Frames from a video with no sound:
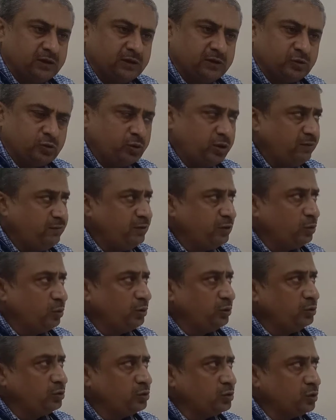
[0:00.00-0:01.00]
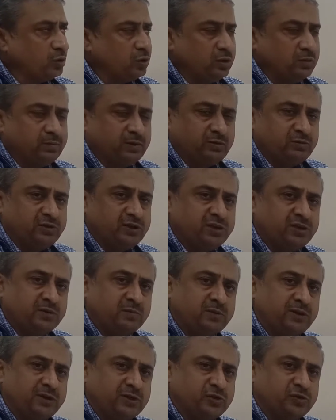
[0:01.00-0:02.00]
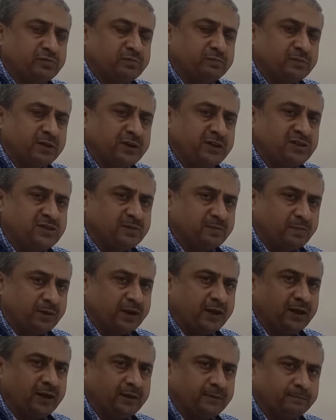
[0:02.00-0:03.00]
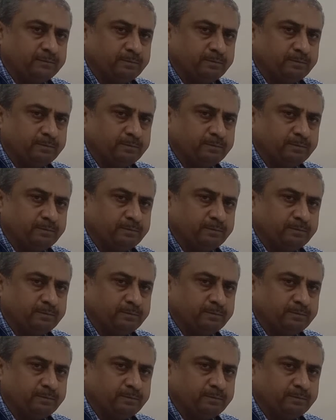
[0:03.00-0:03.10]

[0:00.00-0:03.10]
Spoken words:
Today we are going to talk about determinants of money supply.